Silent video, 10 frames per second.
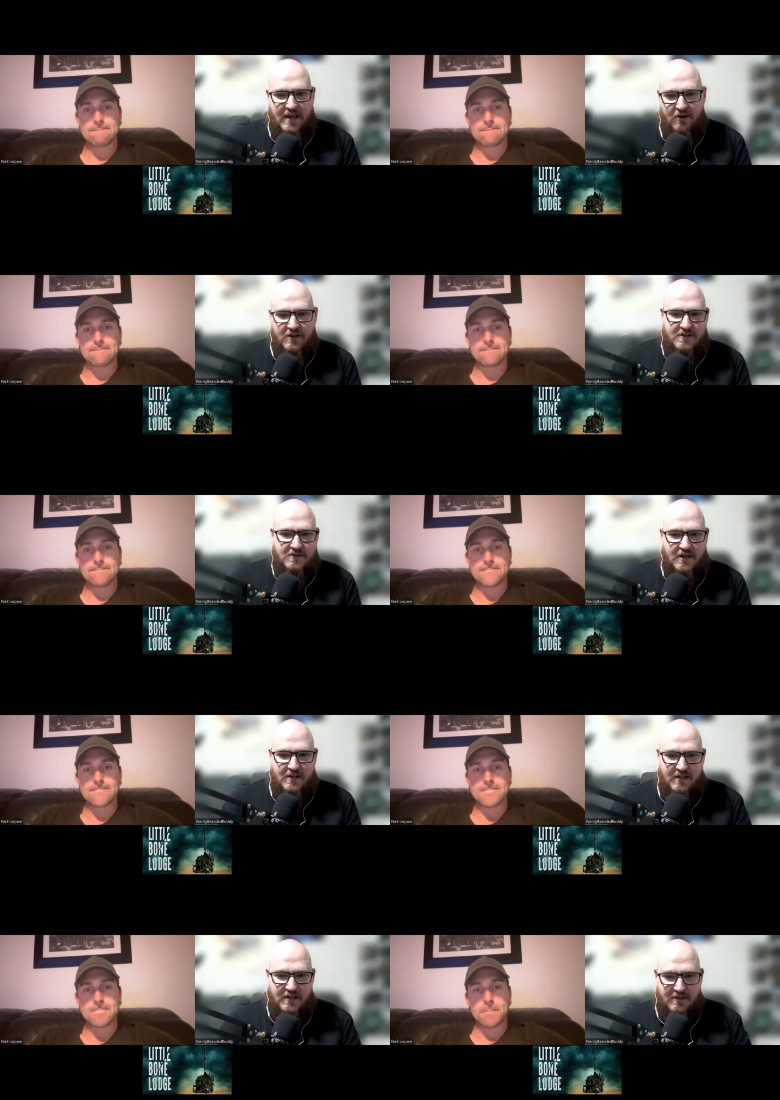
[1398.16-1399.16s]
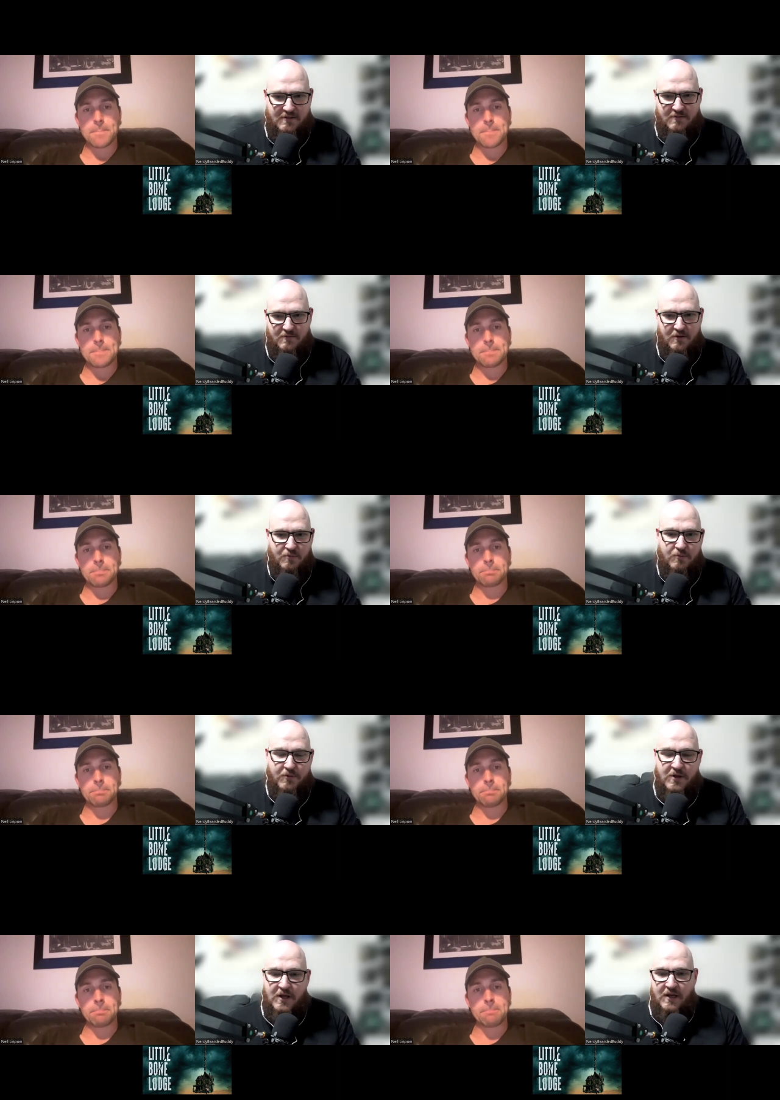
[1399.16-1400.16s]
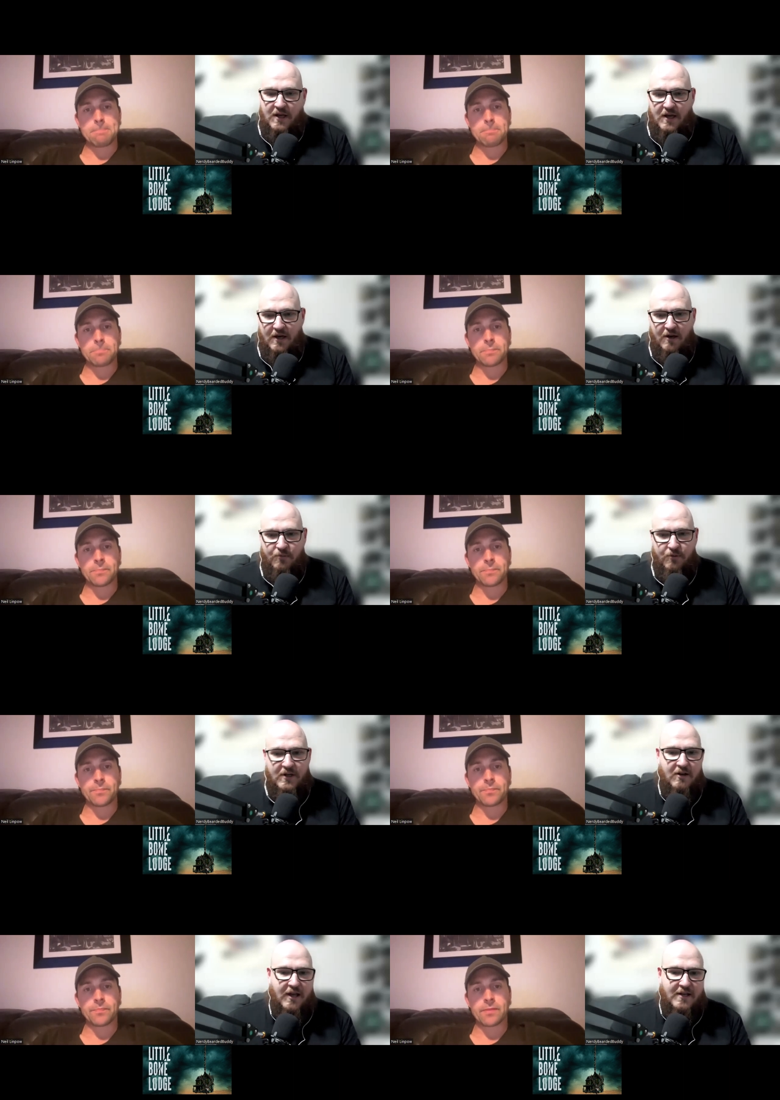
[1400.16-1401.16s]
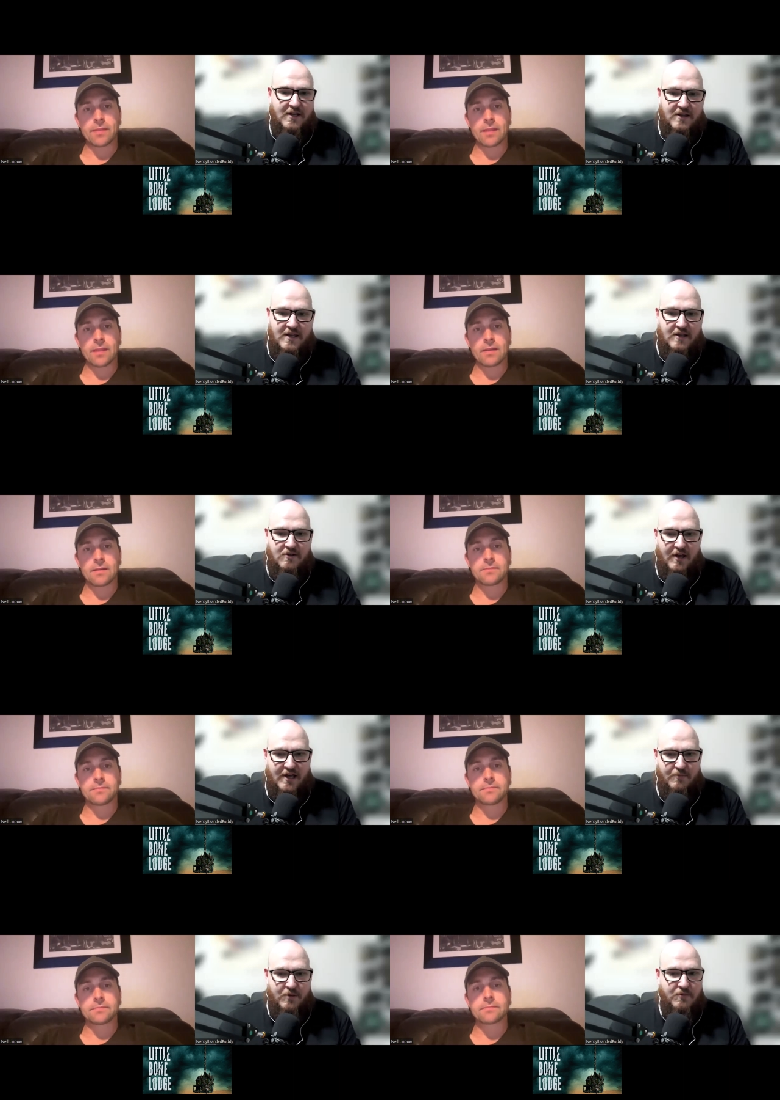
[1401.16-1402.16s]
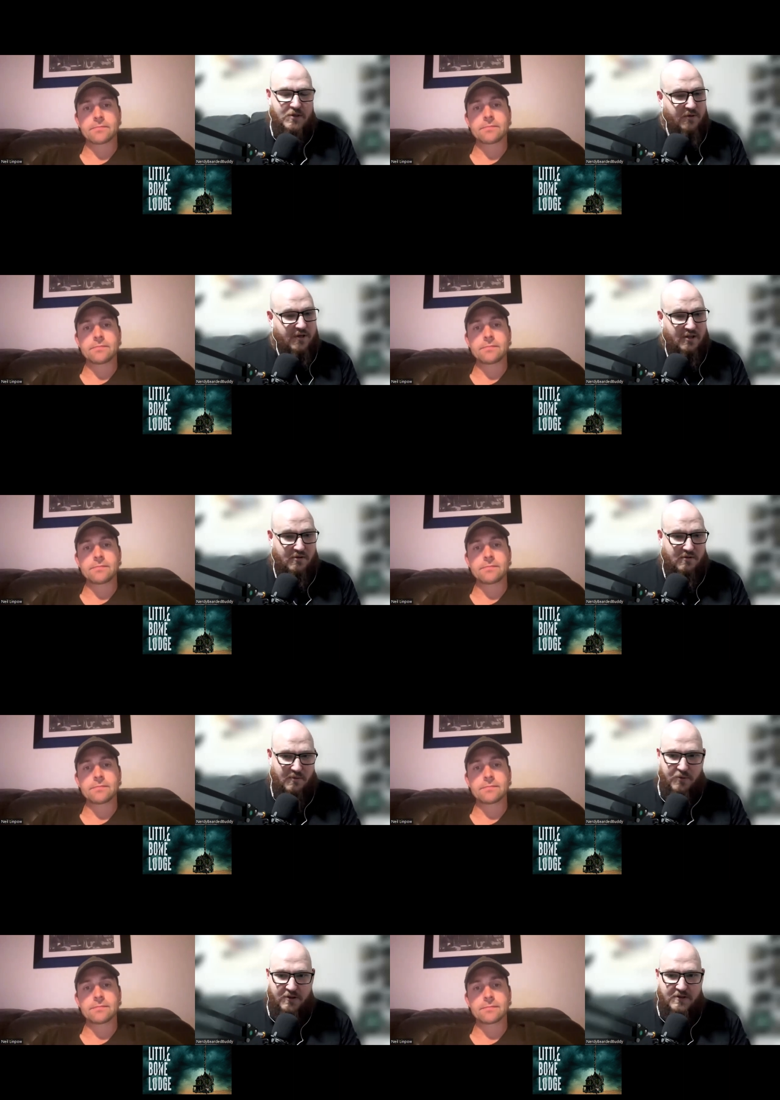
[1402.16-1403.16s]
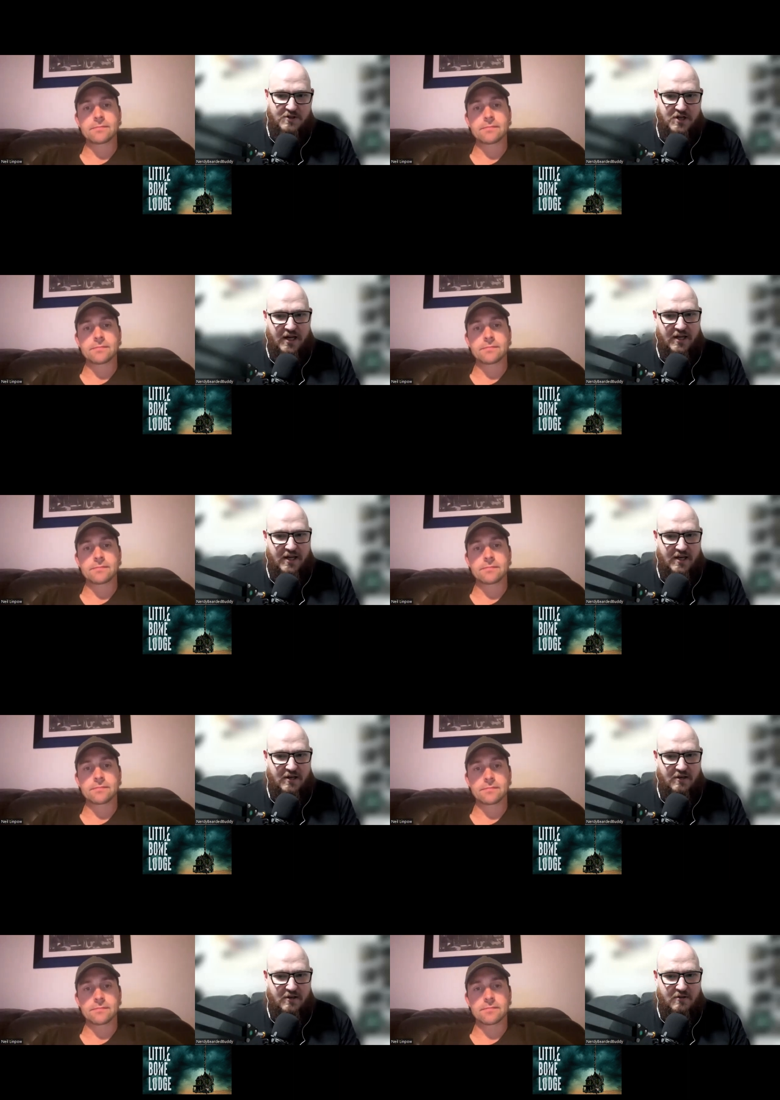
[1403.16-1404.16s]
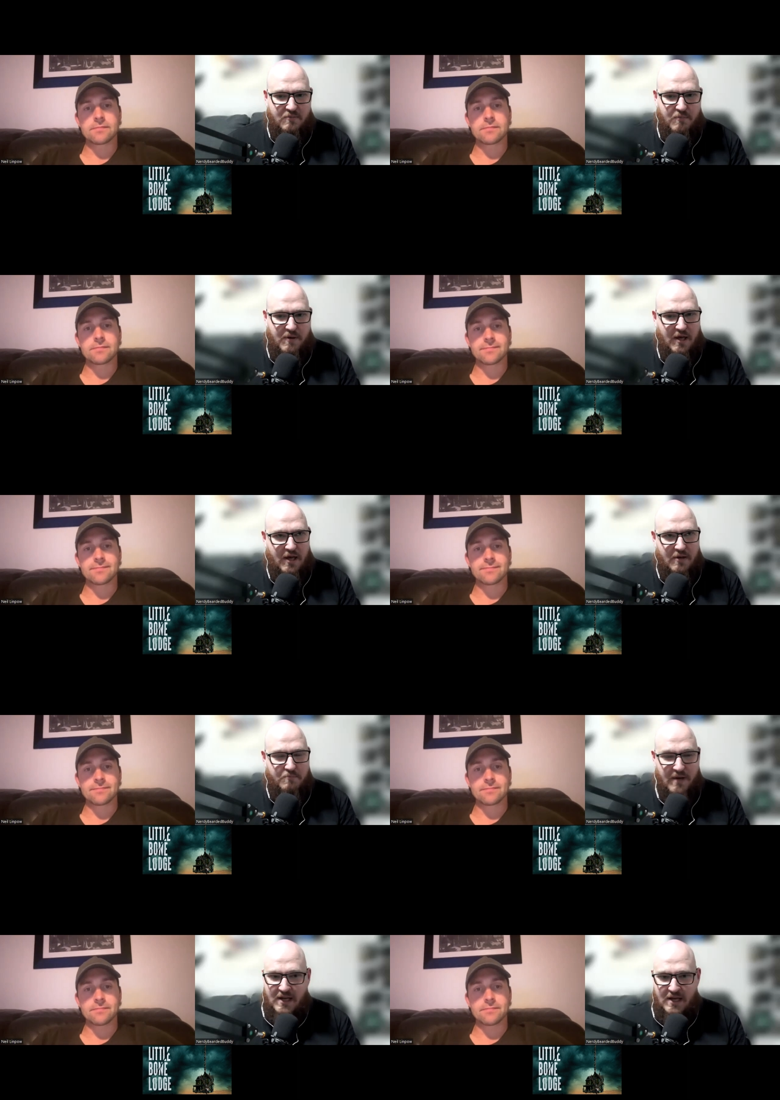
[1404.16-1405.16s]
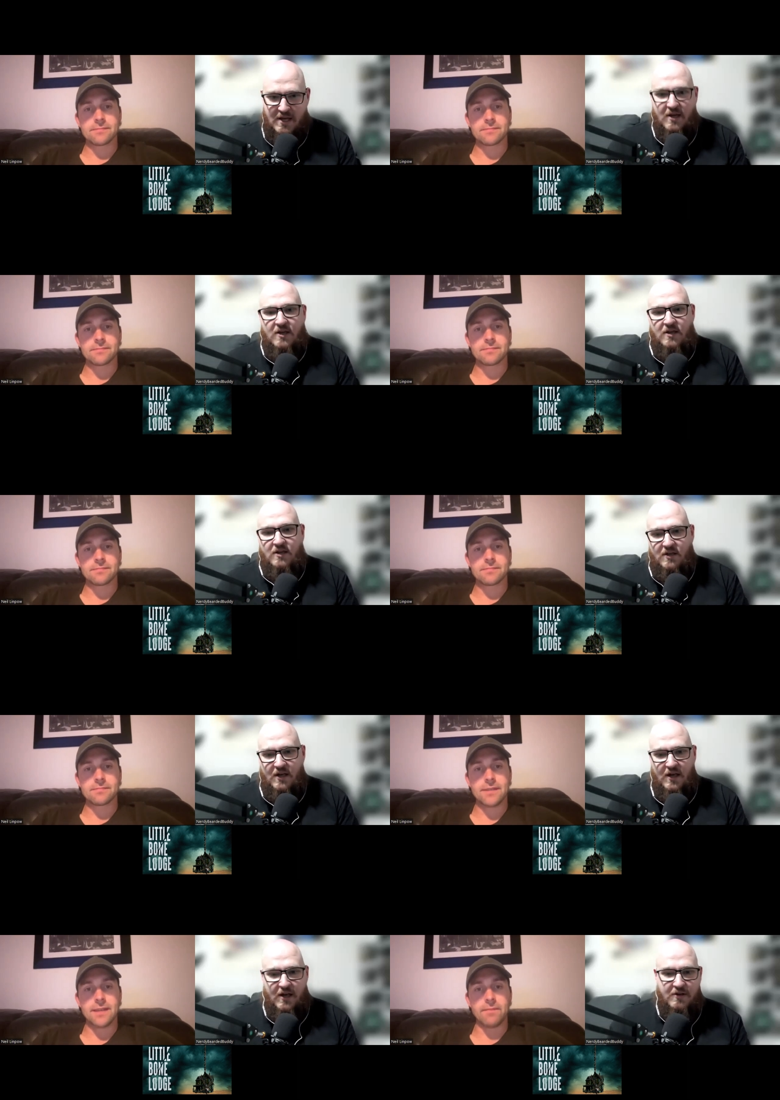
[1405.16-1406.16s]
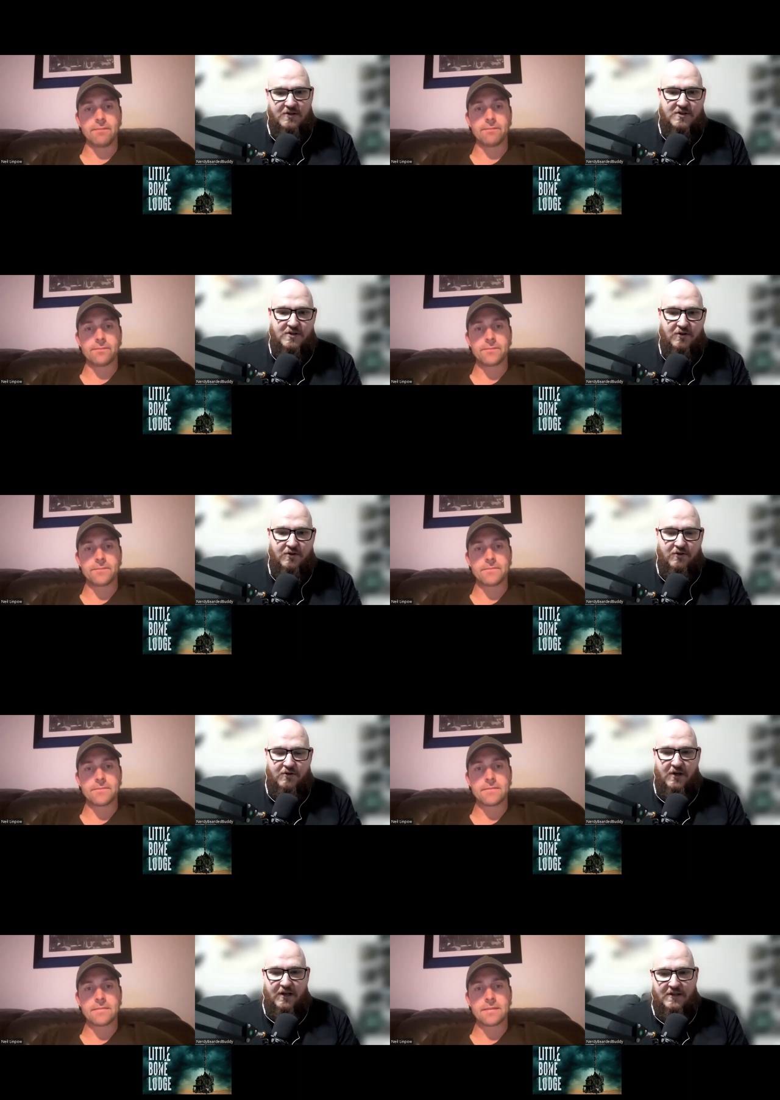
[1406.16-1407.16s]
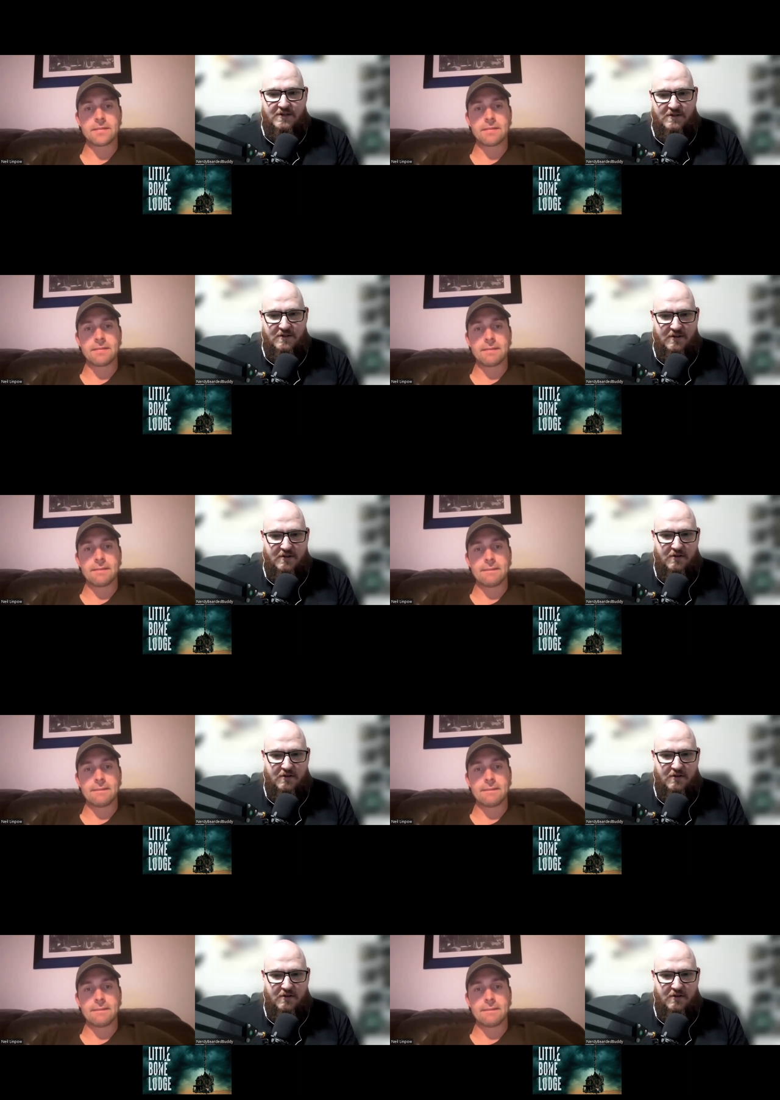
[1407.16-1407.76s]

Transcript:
Speaker 1: the character side of things for the moment, mm. uh, I really liked the dynamic between the brothers Jack and uh, Matty. Uh, yeah. So I guess